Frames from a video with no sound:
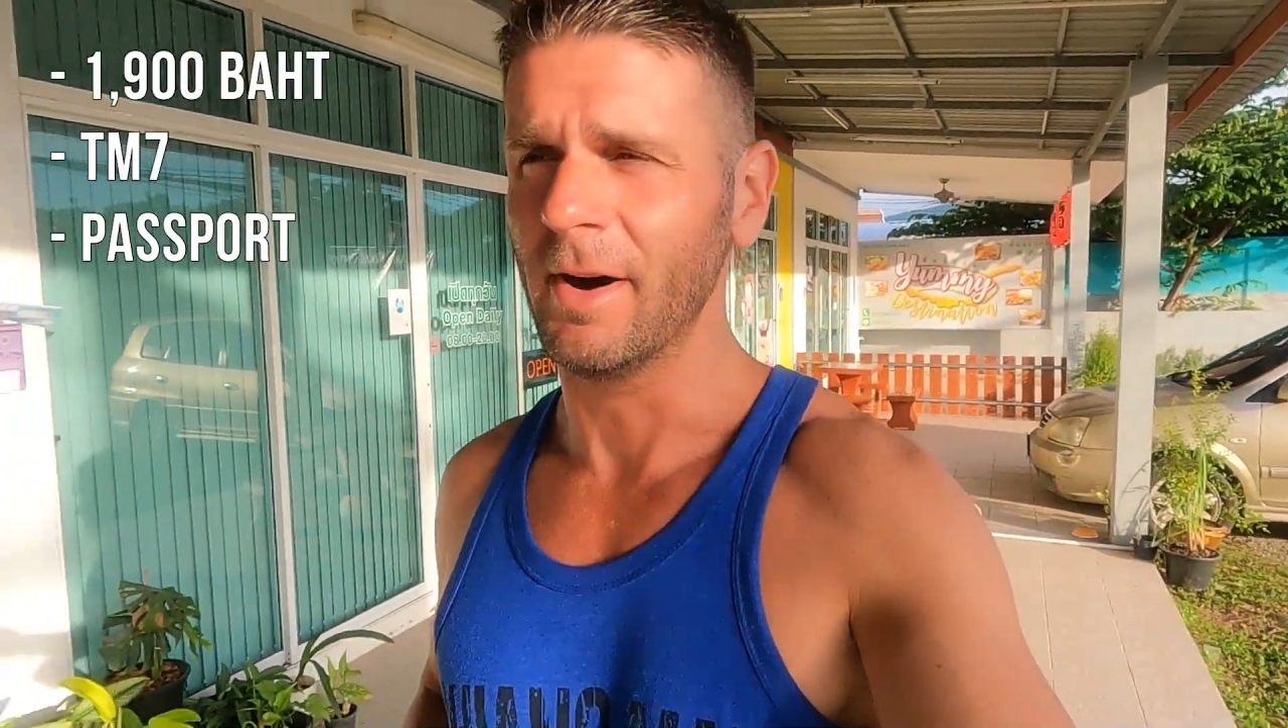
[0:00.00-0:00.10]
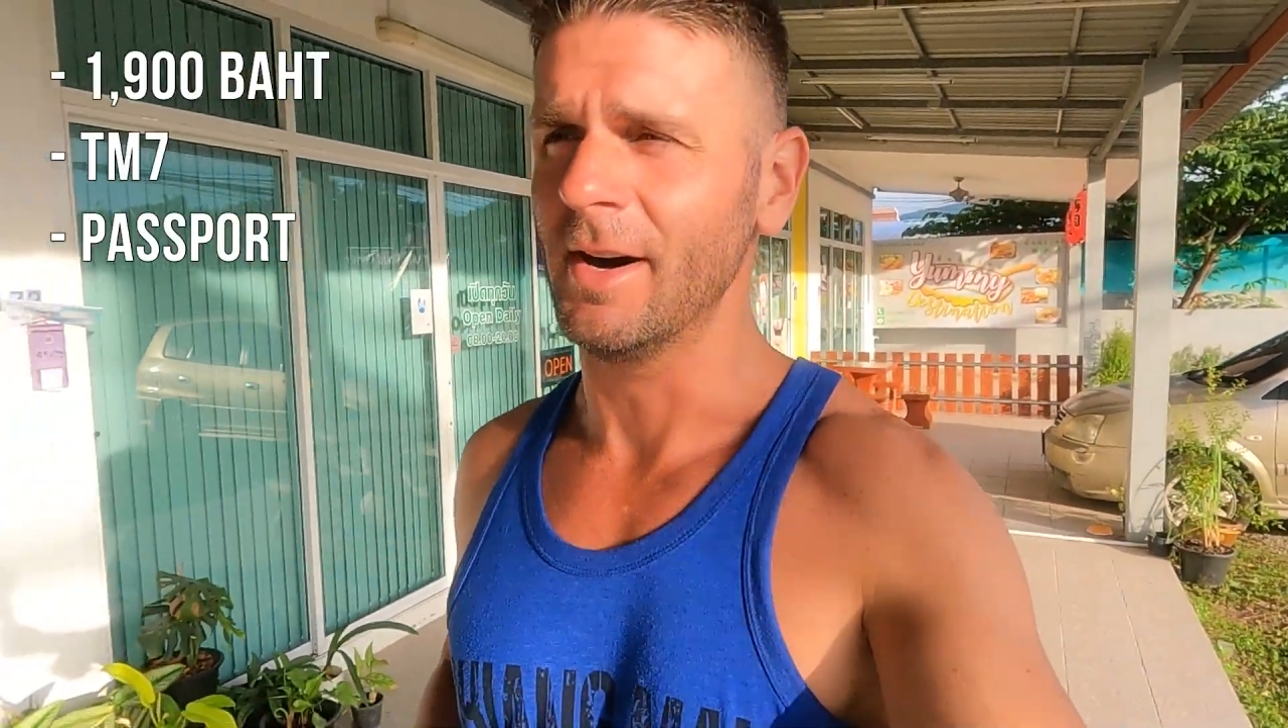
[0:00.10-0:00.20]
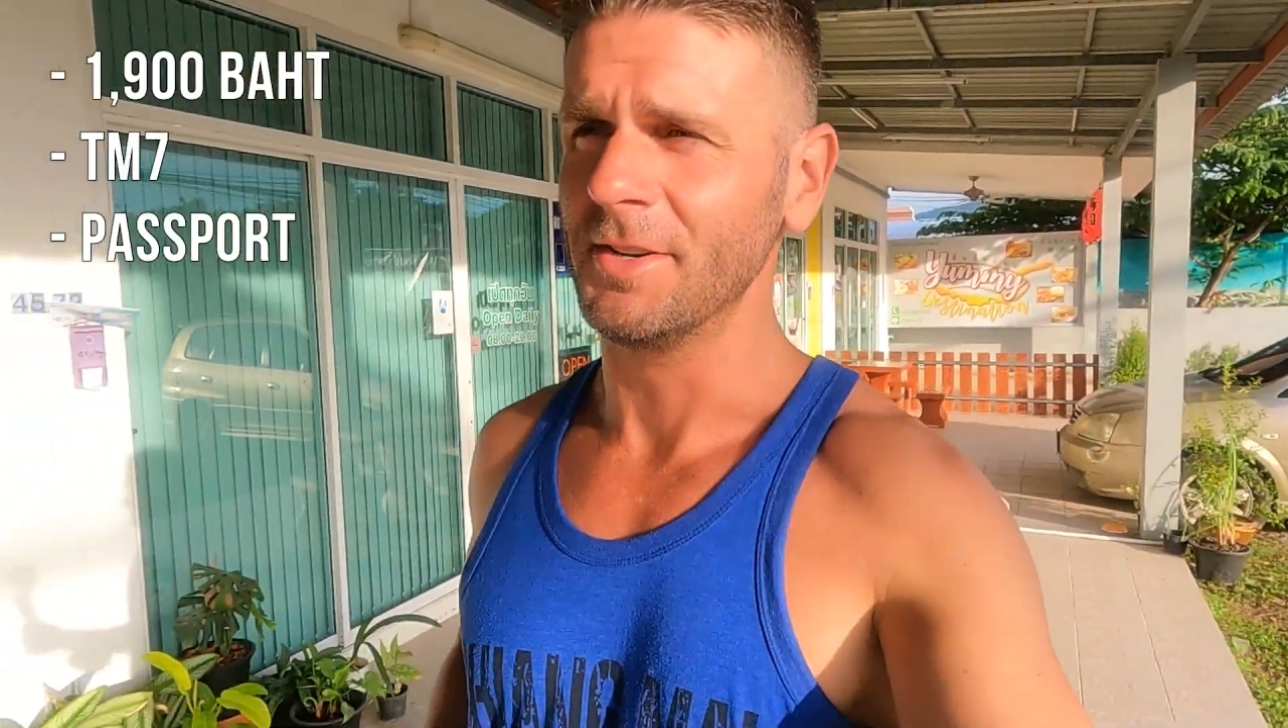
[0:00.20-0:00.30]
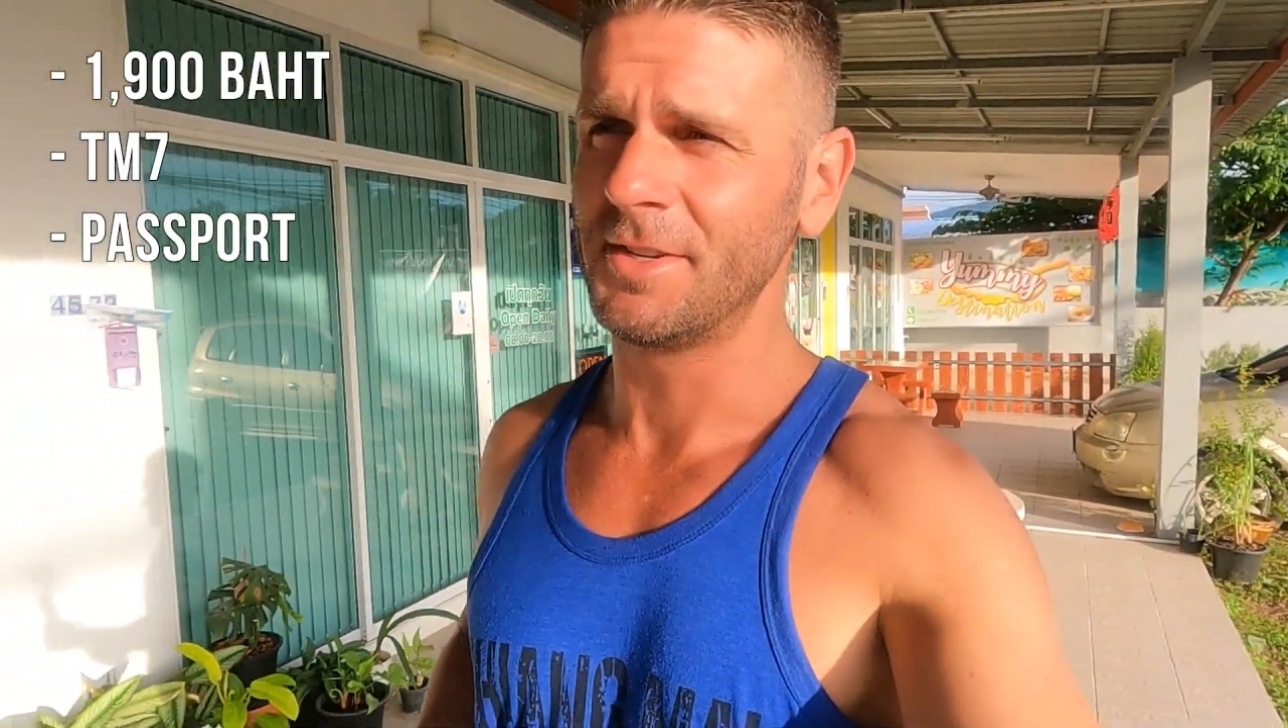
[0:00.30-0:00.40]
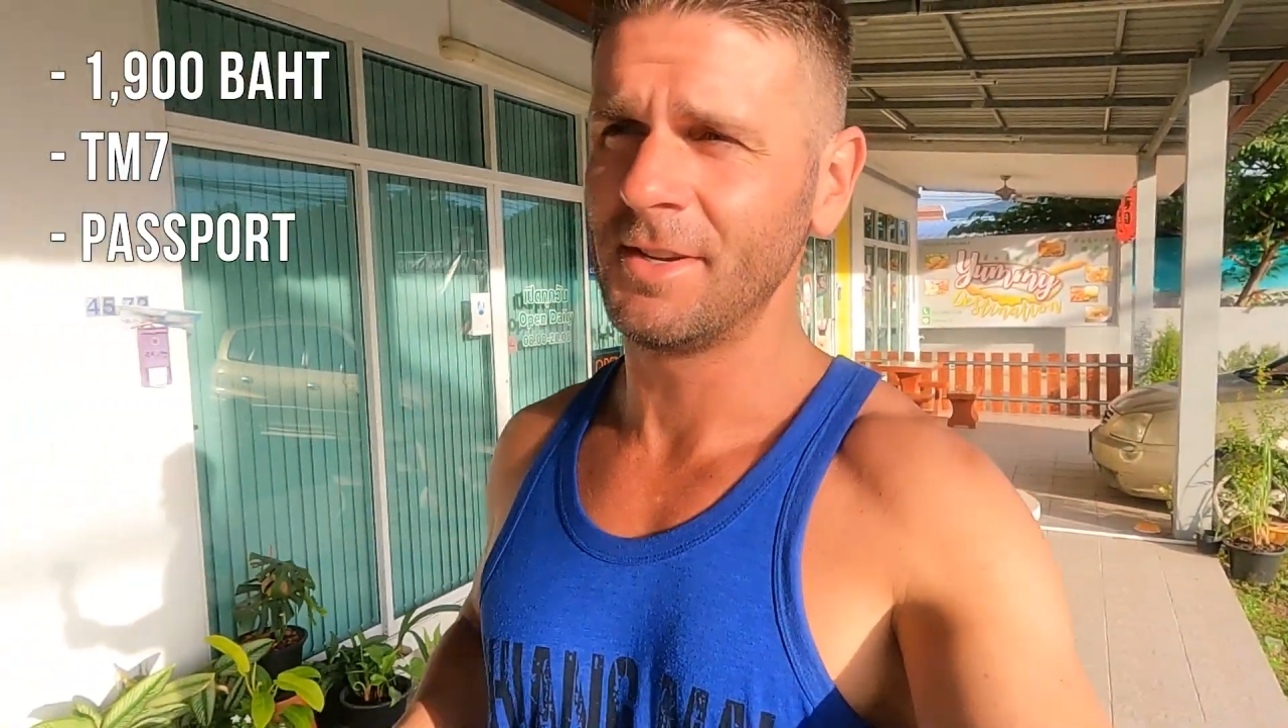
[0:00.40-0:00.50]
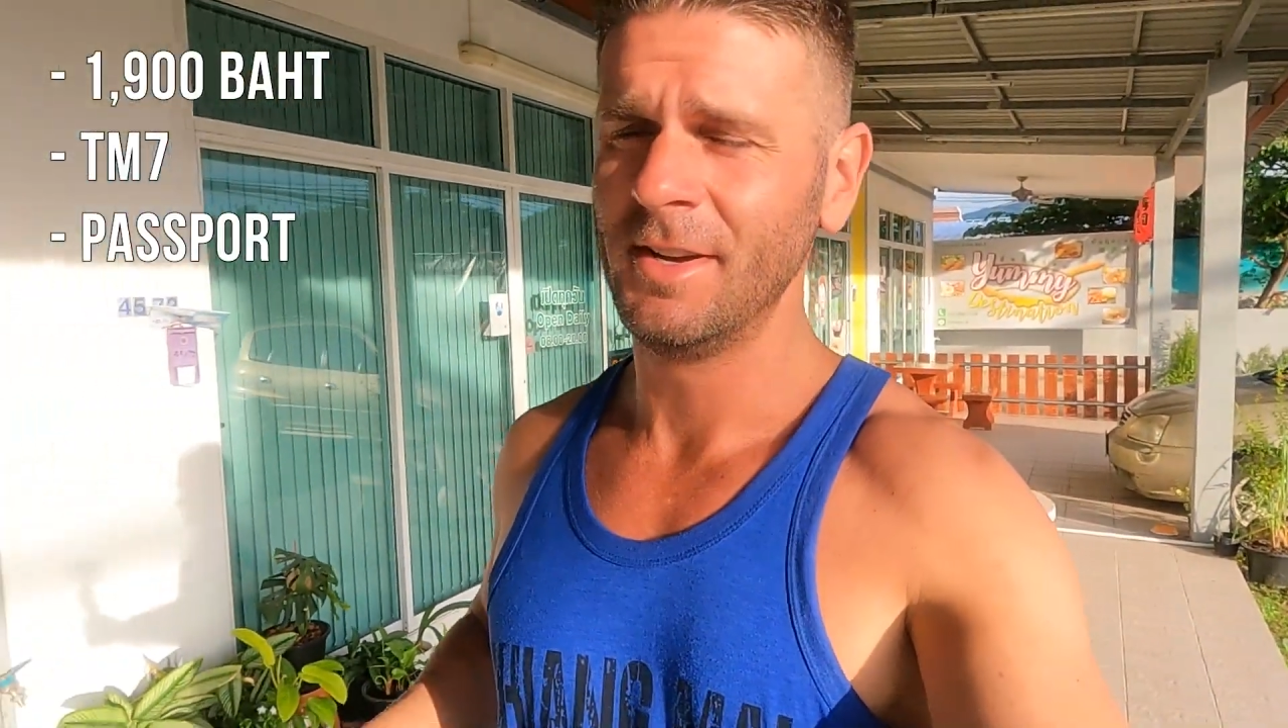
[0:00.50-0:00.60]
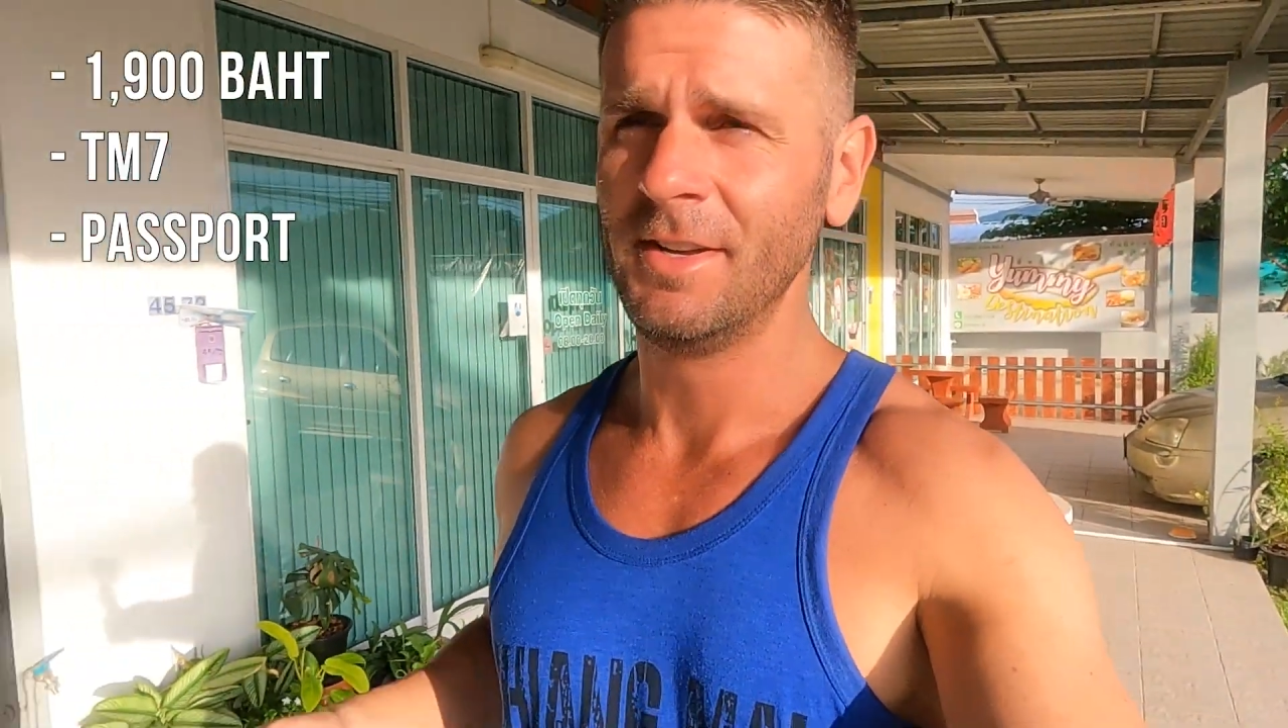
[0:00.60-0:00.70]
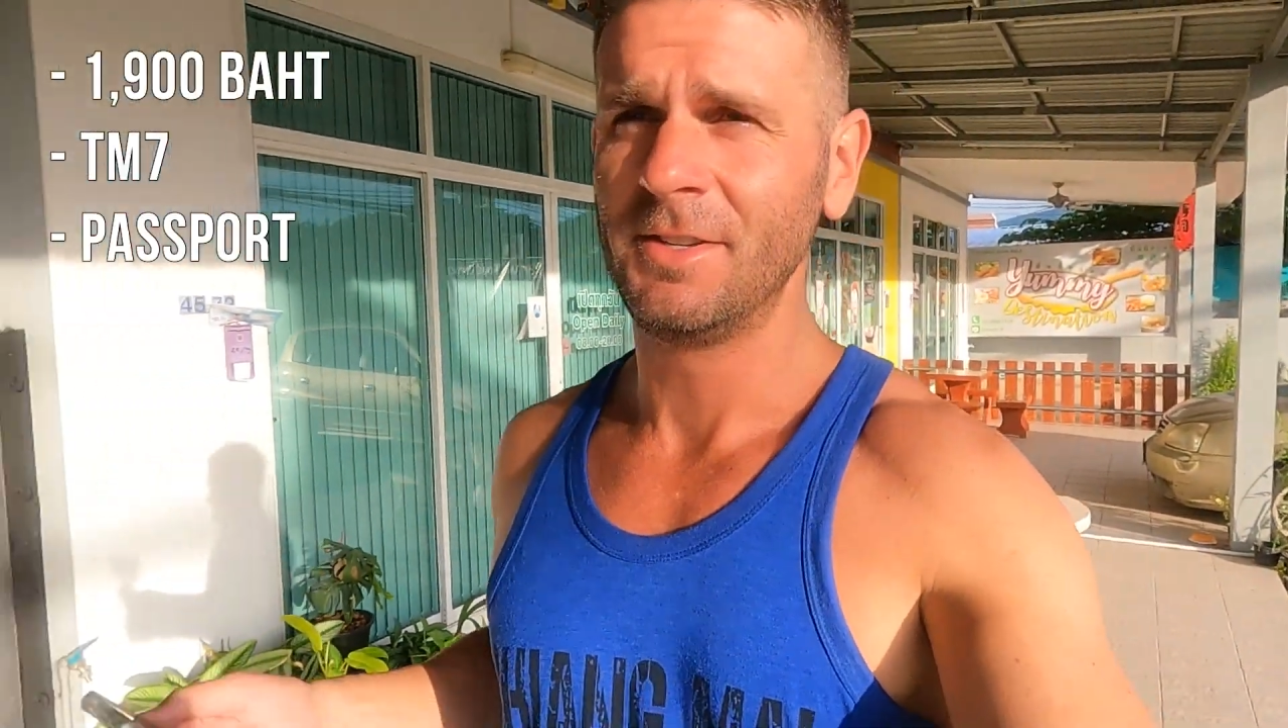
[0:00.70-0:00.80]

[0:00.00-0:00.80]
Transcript: baht